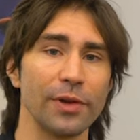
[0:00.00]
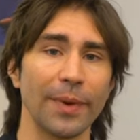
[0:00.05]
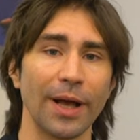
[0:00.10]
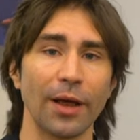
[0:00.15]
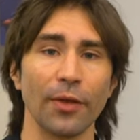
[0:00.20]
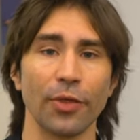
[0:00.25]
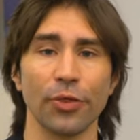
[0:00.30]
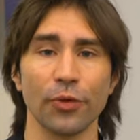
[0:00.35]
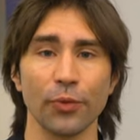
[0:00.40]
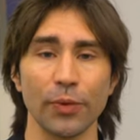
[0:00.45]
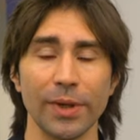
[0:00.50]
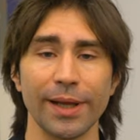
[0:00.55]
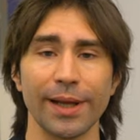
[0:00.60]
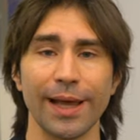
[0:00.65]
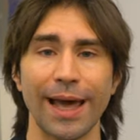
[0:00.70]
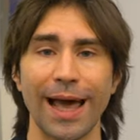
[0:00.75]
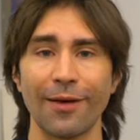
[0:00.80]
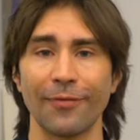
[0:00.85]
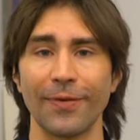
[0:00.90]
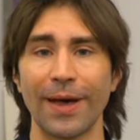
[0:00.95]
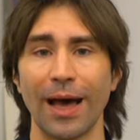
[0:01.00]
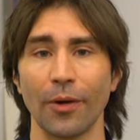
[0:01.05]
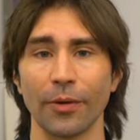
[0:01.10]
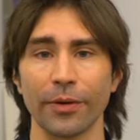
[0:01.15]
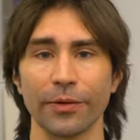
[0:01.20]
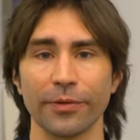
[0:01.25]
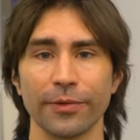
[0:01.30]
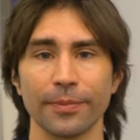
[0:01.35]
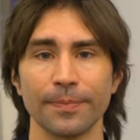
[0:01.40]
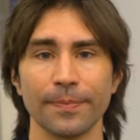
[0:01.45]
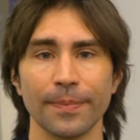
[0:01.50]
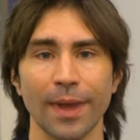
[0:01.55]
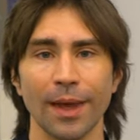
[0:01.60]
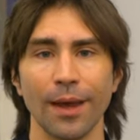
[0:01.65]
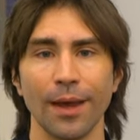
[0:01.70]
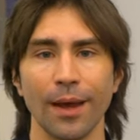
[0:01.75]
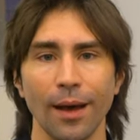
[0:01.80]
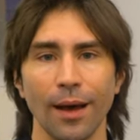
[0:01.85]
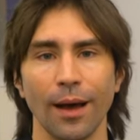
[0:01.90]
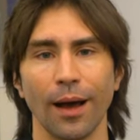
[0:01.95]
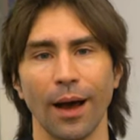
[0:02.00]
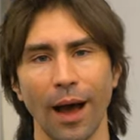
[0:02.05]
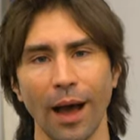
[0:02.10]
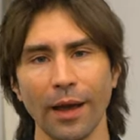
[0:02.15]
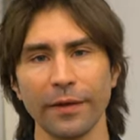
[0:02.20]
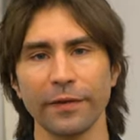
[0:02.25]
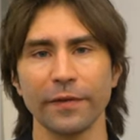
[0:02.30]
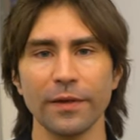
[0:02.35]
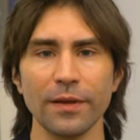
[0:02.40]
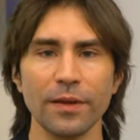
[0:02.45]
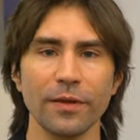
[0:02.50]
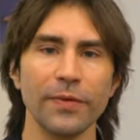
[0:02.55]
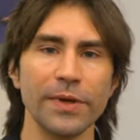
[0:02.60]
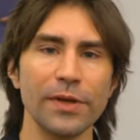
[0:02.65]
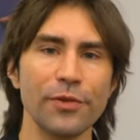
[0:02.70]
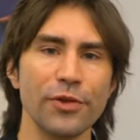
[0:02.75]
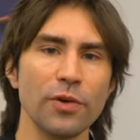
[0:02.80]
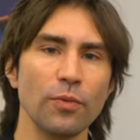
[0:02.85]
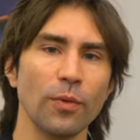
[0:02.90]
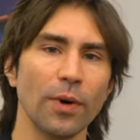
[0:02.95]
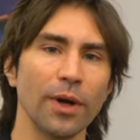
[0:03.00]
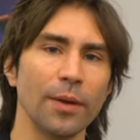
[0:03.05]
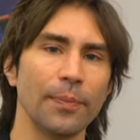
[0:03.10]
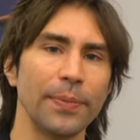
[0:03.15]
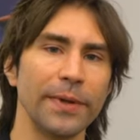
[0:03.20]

in about three and a half hours. I see the V G one